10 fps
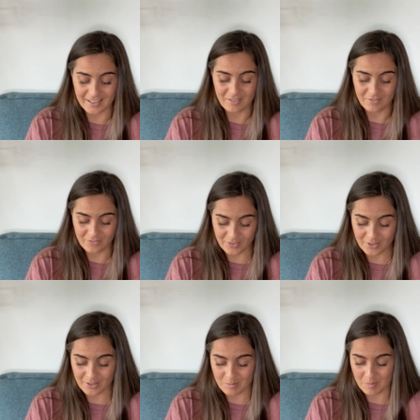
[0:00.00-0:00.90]
can
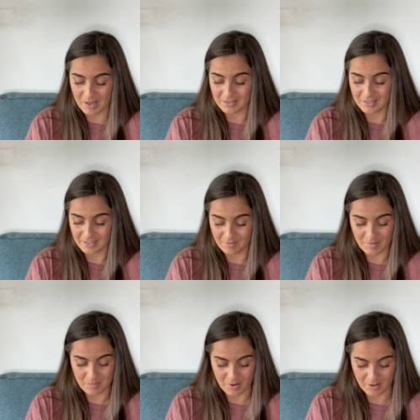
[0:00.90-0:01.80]
feel I'm about to leave
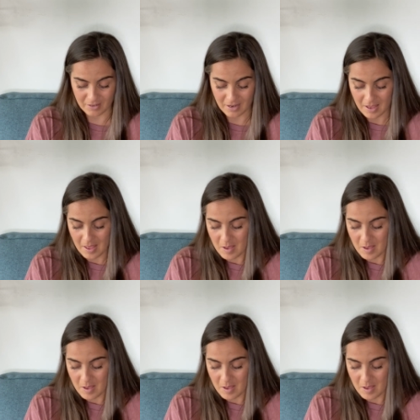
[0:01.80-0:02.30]
my body,